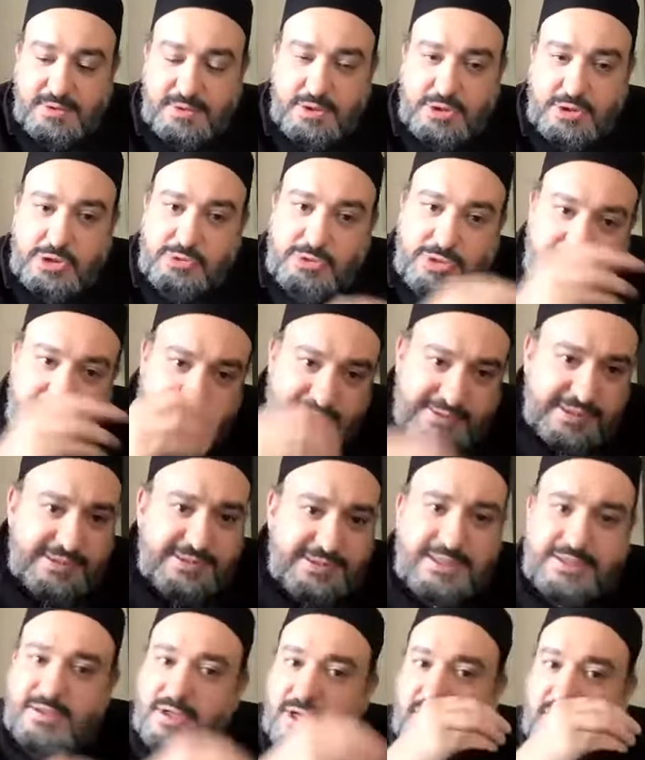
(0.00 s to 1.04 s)
You need the
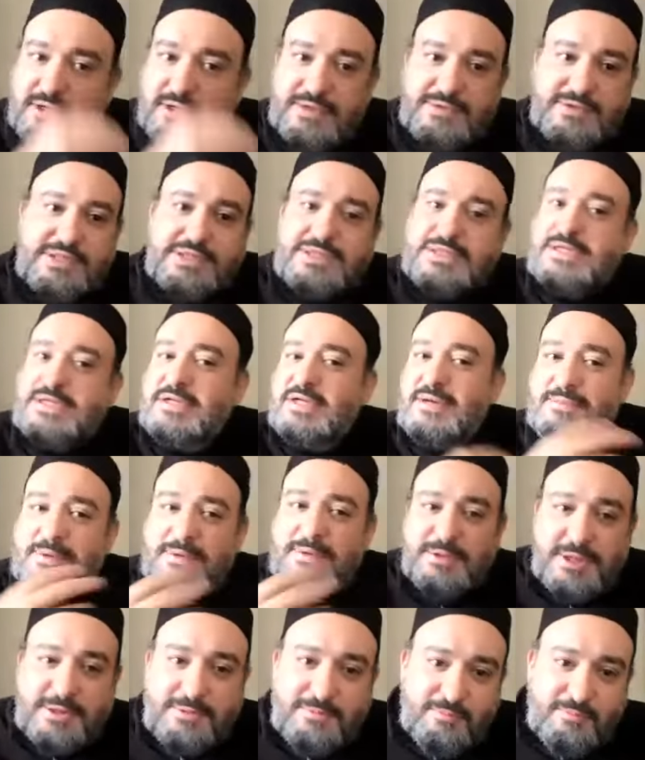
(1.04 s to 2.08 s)
dinar and the dirham
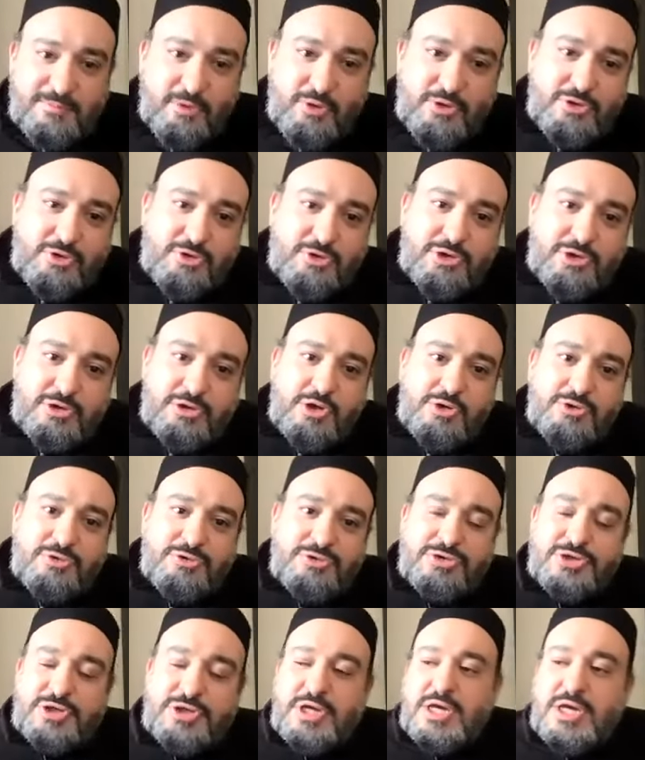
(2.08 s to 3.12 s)
and the embroidered
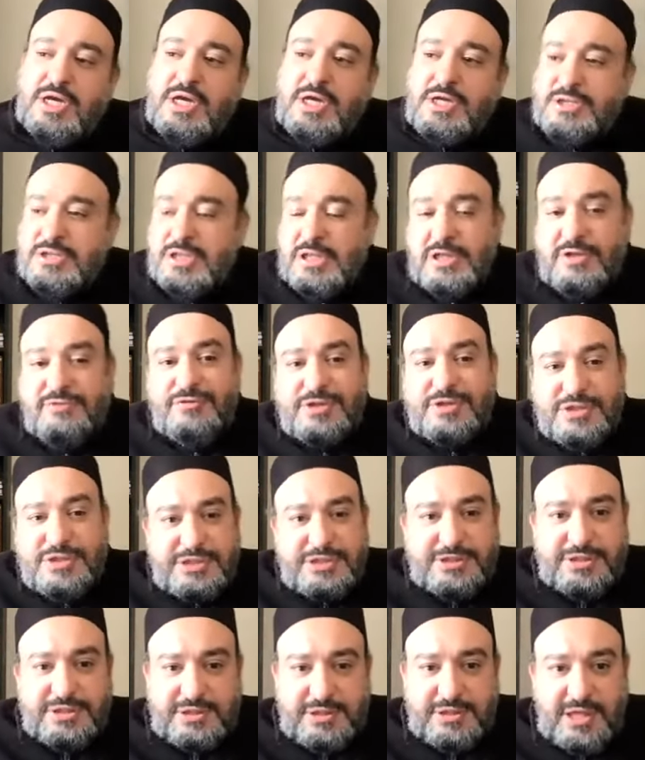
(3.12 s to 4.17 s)
clothes to live a
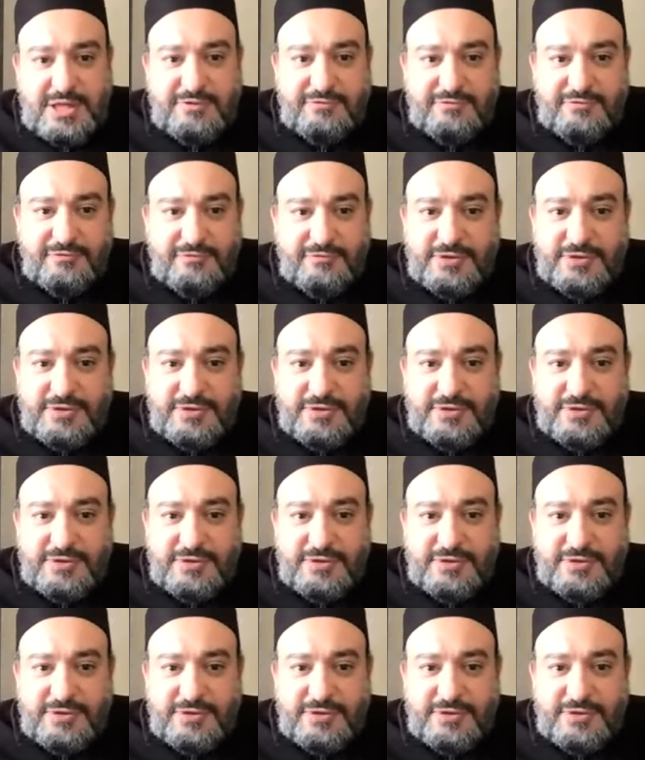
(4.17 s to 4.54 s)
decent life.